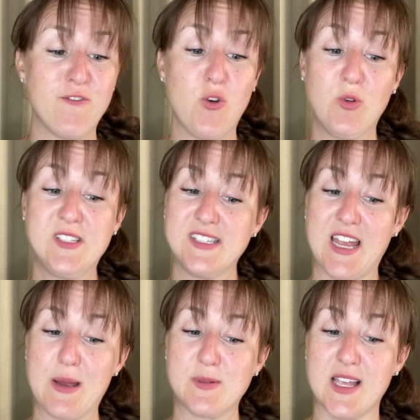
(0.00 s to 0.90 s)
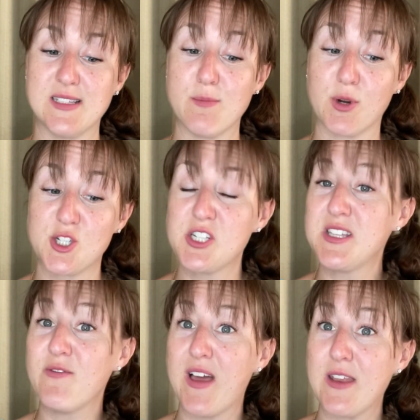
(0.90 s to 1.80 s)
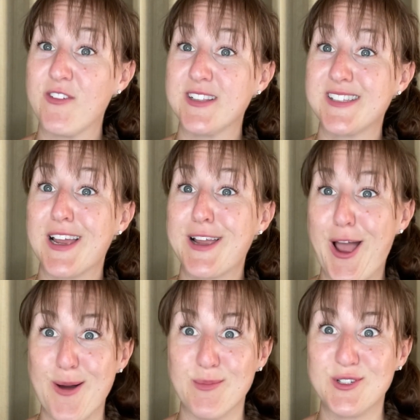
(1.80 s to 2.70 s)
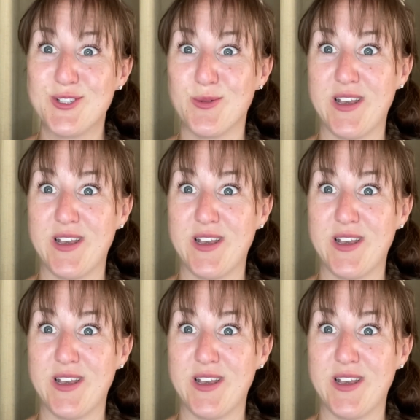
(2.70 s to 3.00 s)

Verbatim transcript: food stamps as emergency benefits come to an